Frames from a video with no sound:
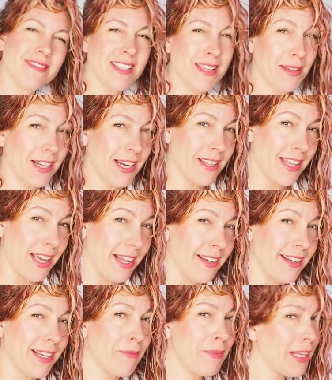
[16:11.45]
Something like that.
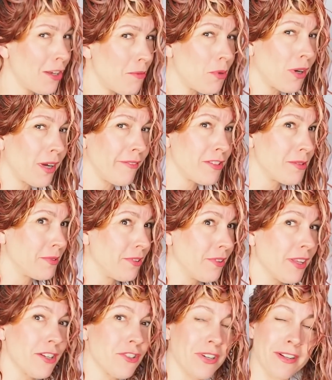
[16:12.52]
It can be a lot more comfortable
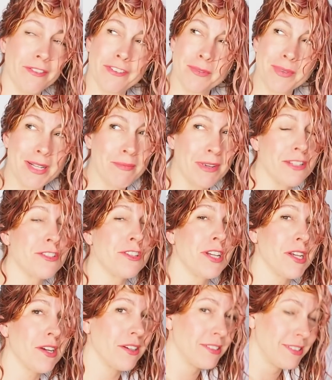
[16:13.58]
than trying to film it in my
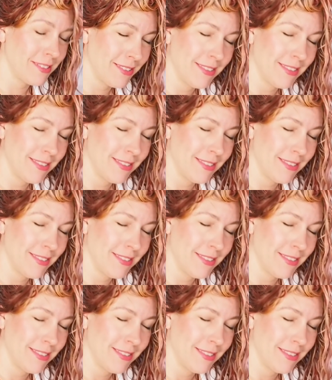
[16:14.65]
studio.